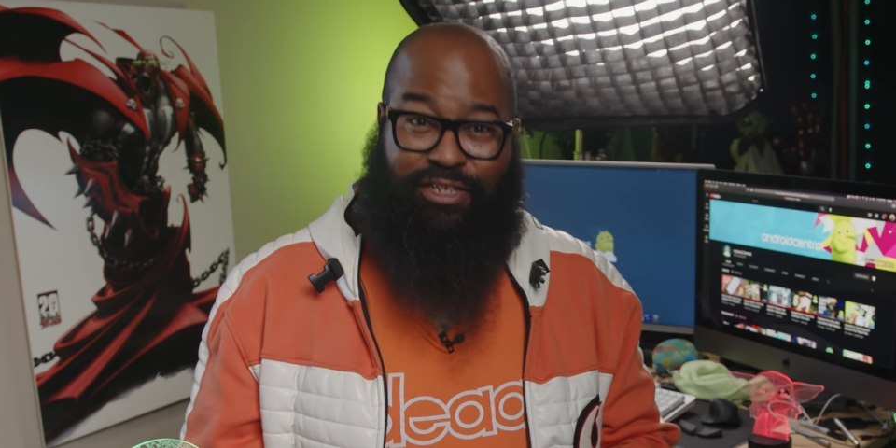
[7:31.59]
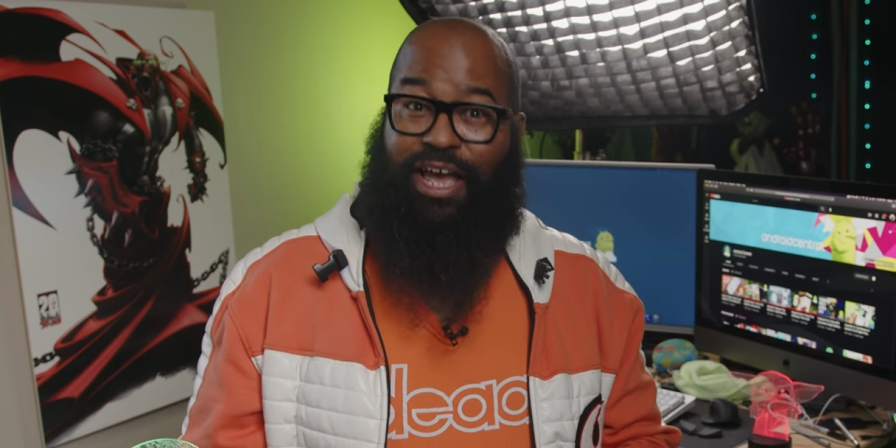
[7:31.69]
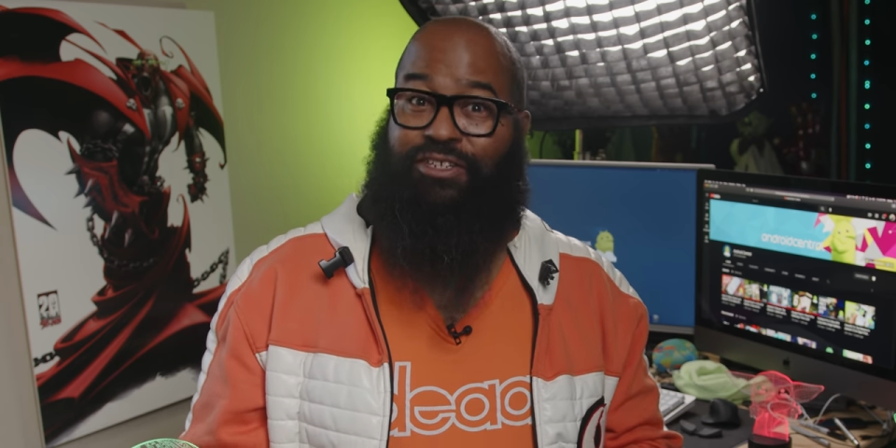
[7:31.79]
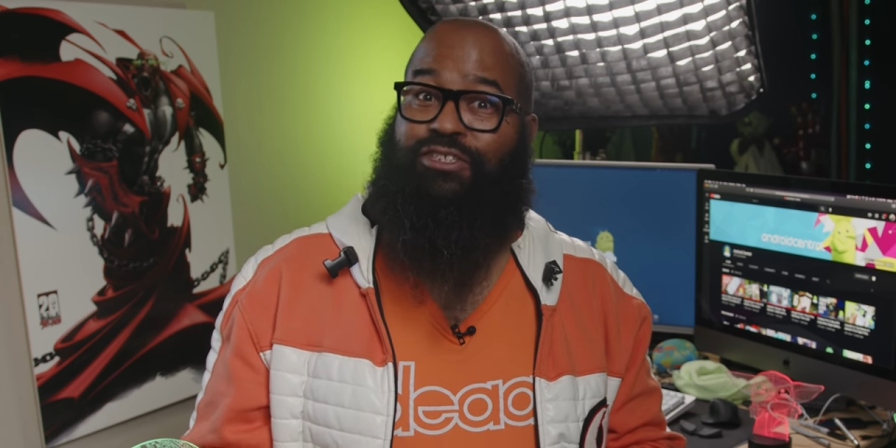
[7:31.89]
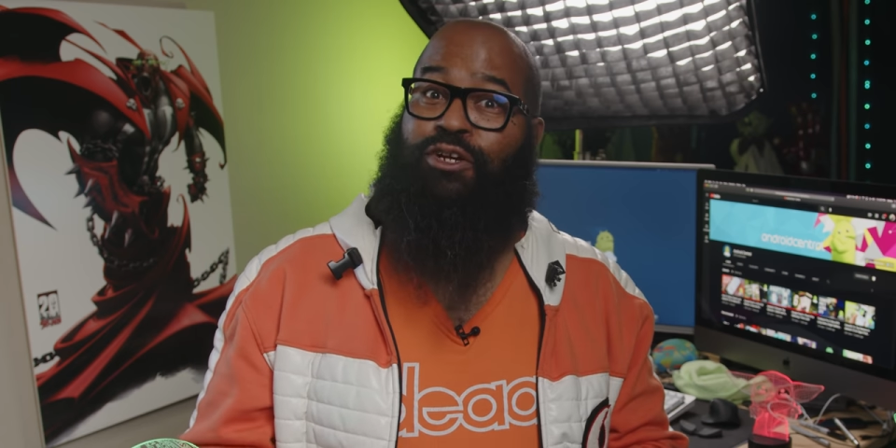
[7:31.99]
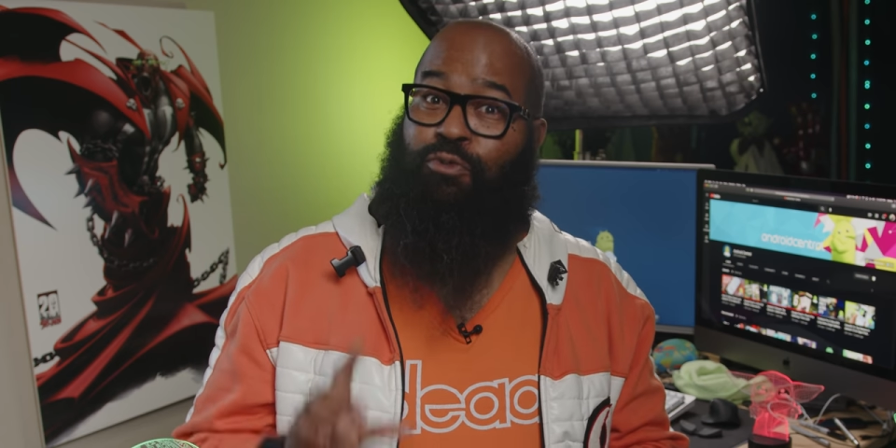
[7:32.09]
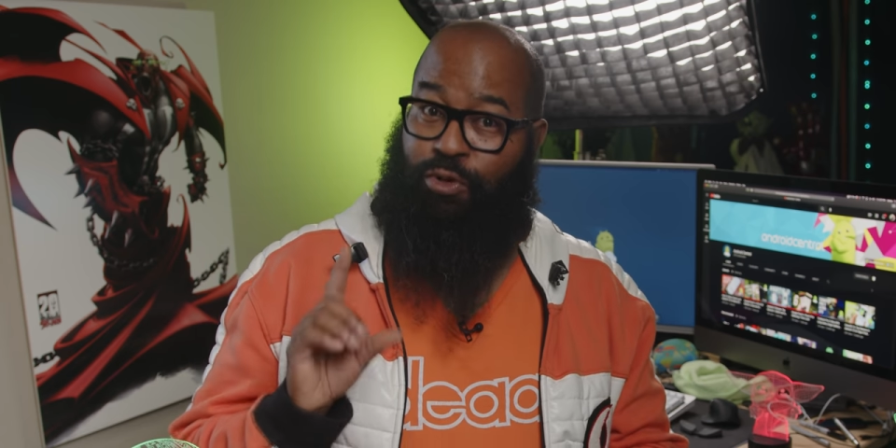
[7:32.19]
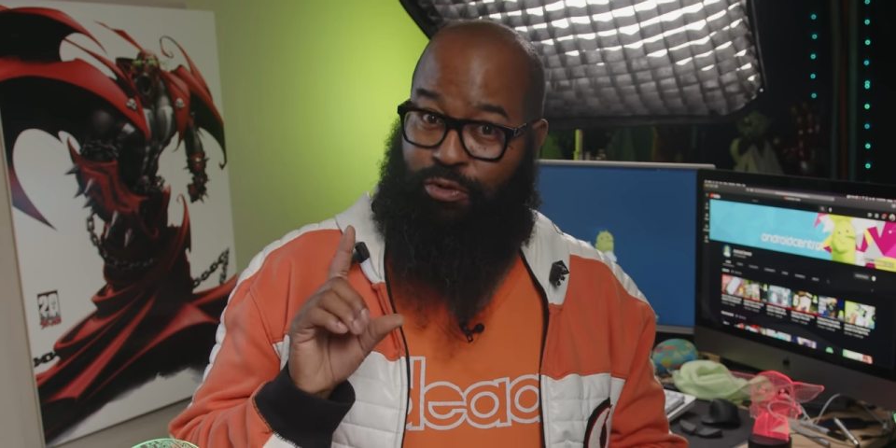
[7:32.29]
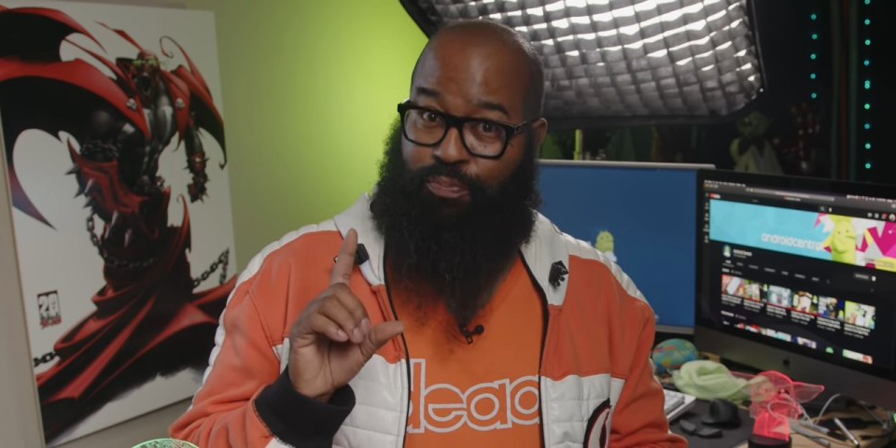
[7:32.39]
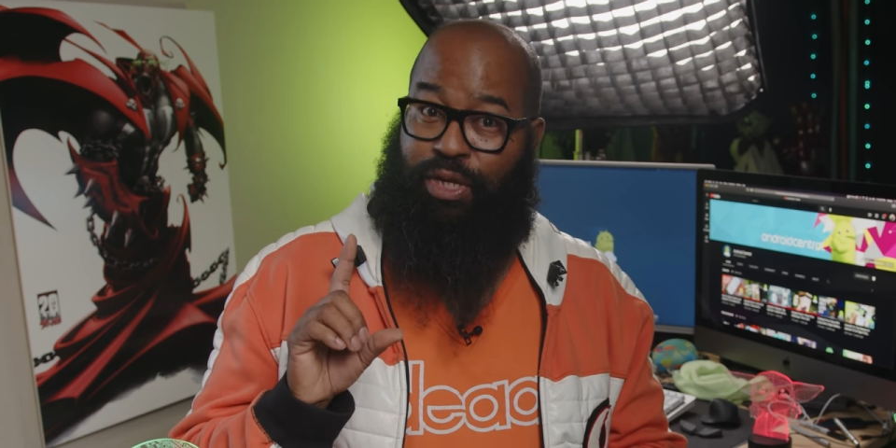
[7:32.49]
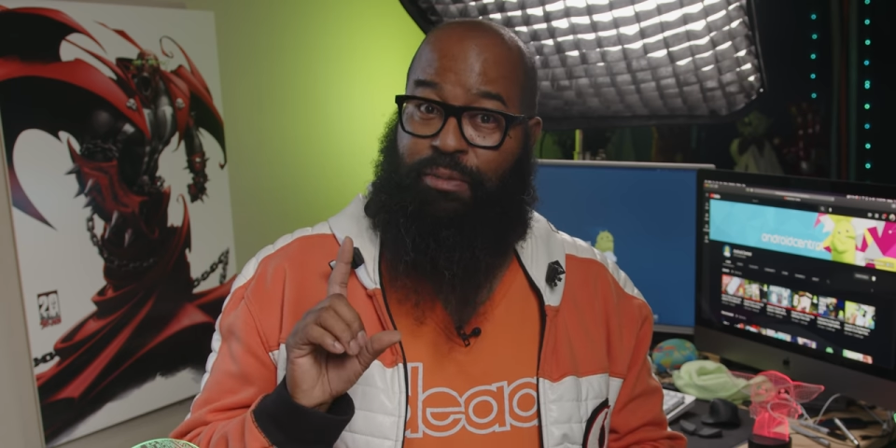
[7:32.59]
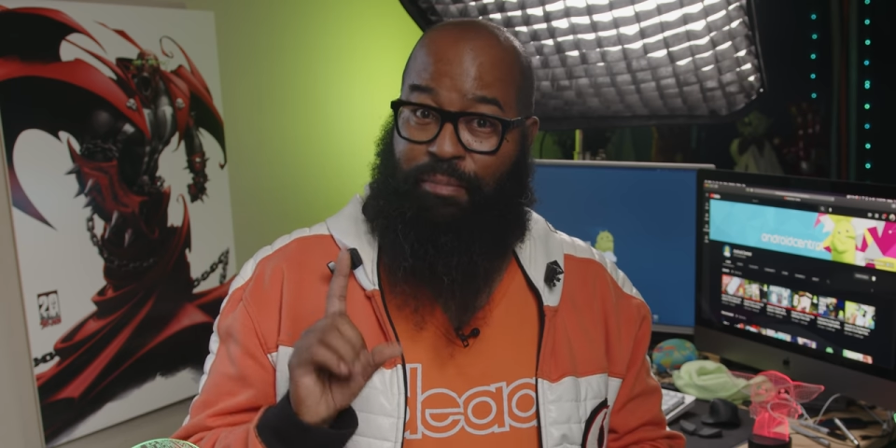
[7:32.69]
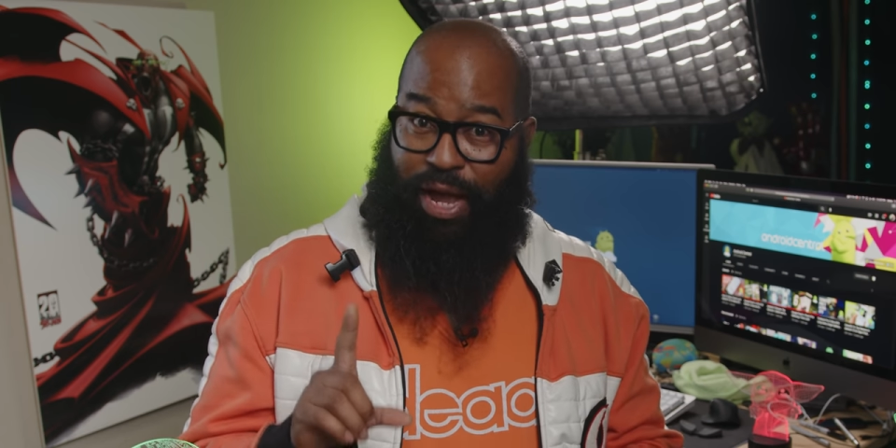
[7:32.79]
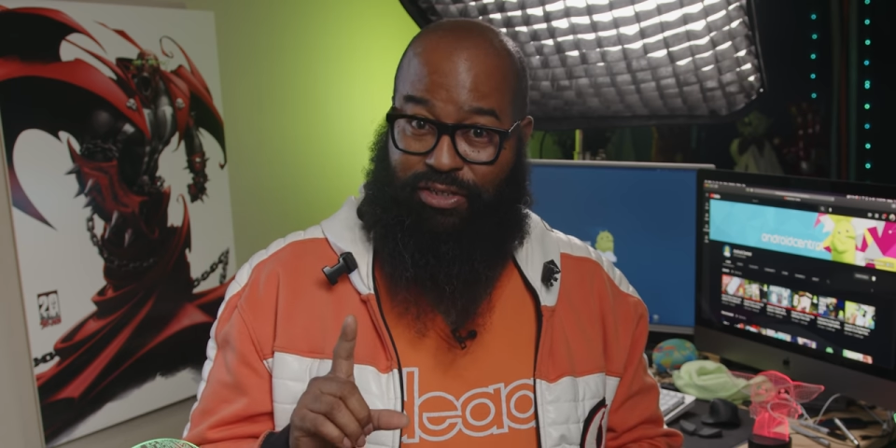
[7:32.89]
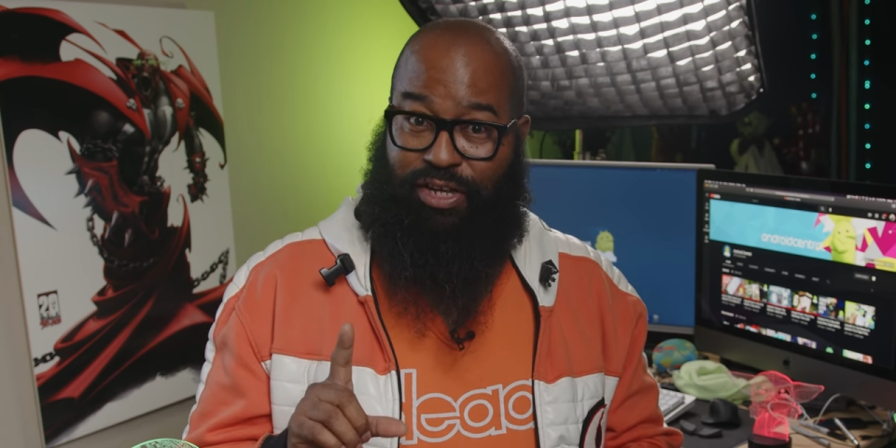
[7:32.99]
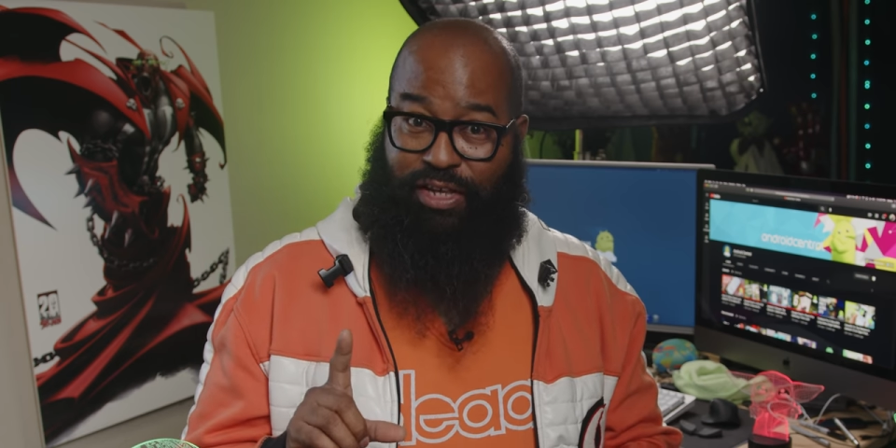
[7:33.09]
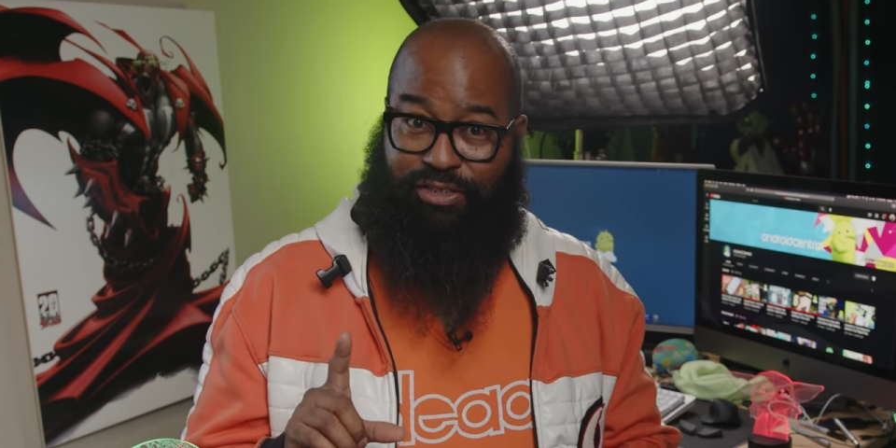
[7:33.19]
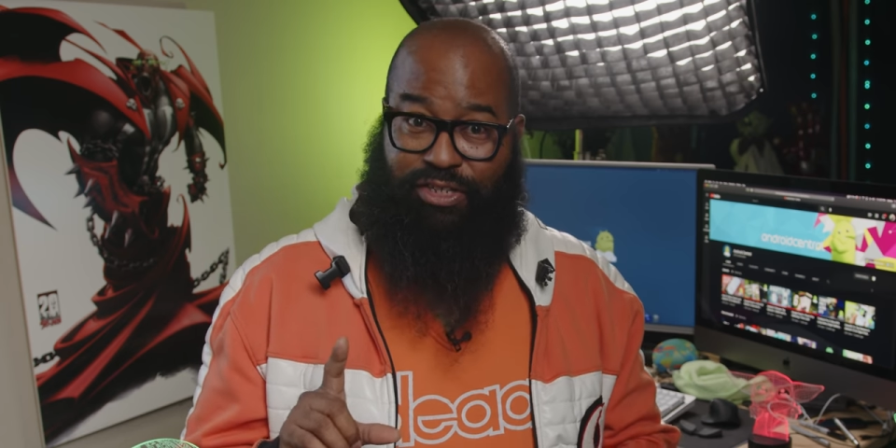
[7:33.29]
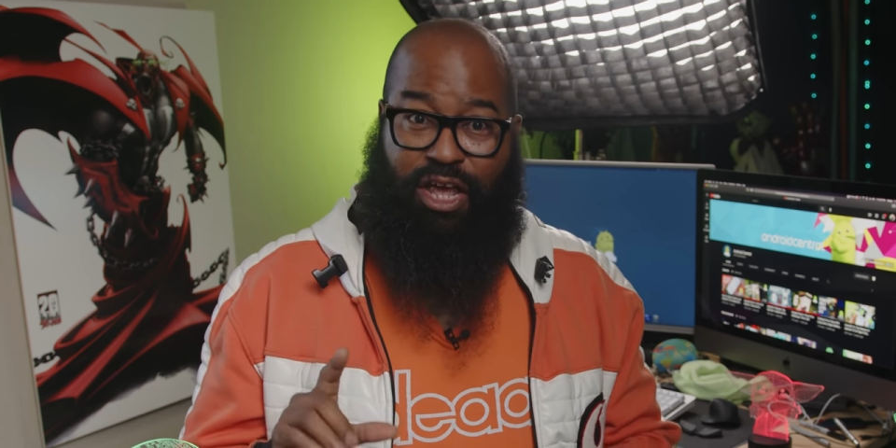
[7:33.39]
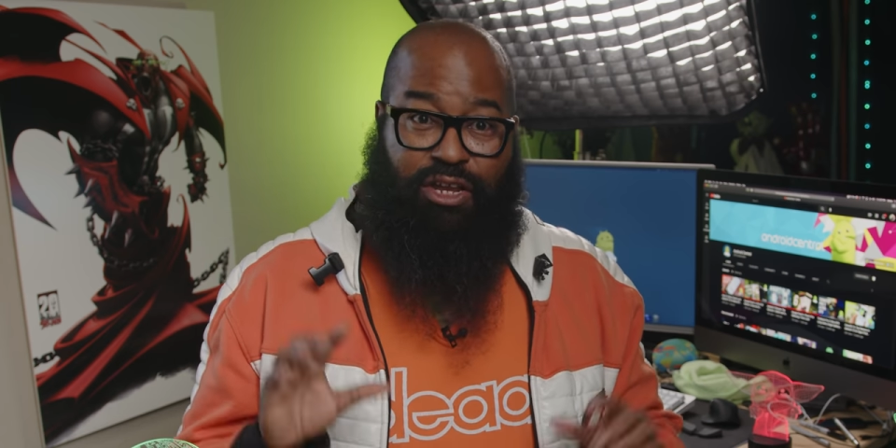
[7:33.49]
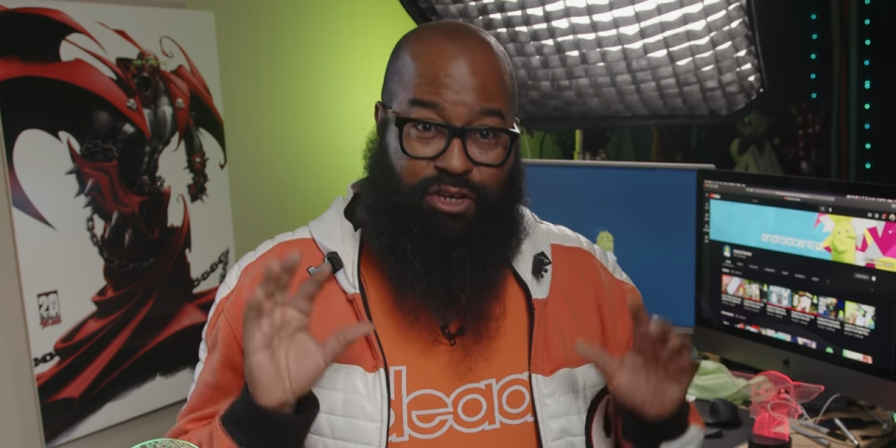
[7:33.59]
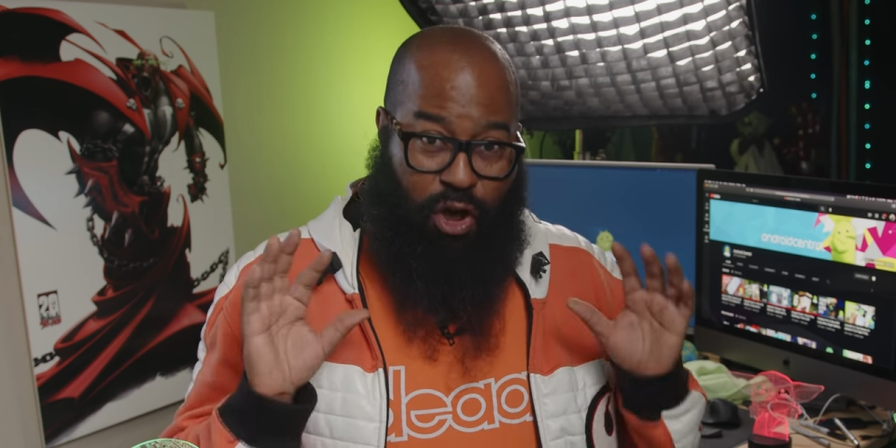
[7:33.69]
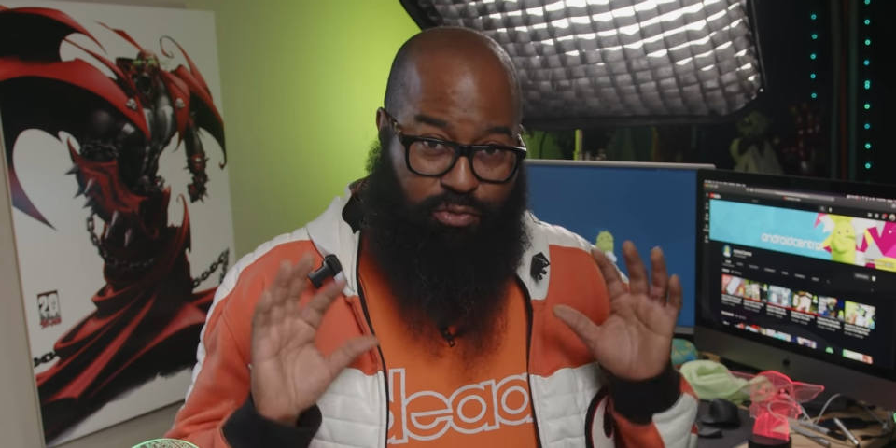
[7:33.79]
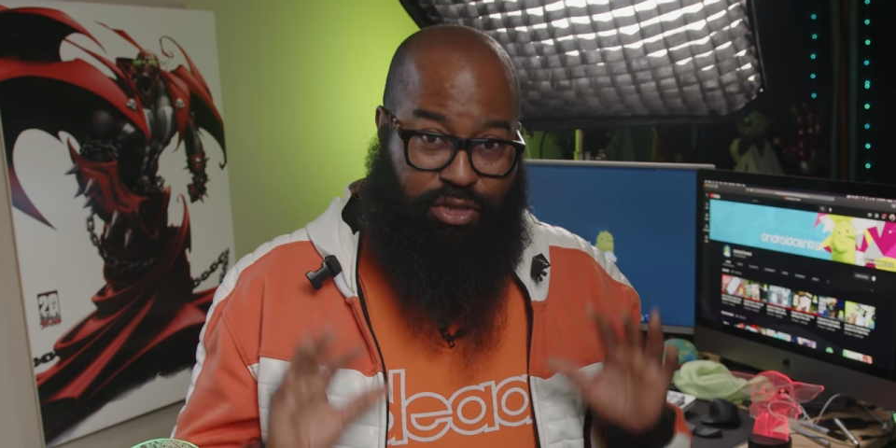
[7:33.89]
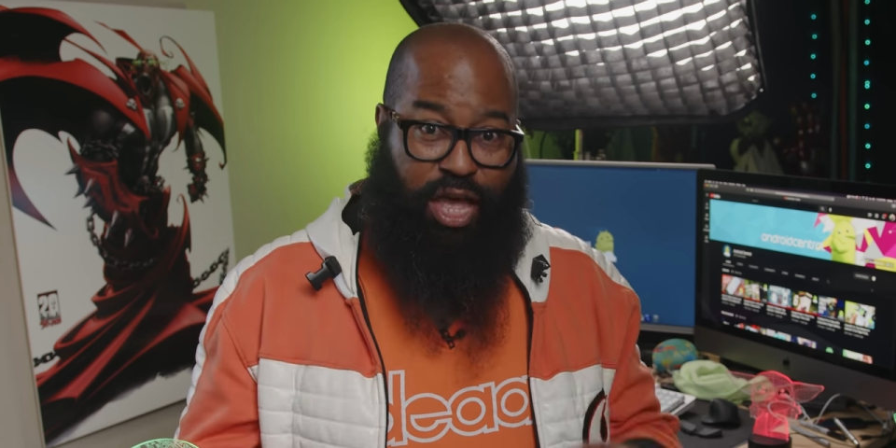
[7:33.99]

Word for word: Yes, there will be mic tests. Note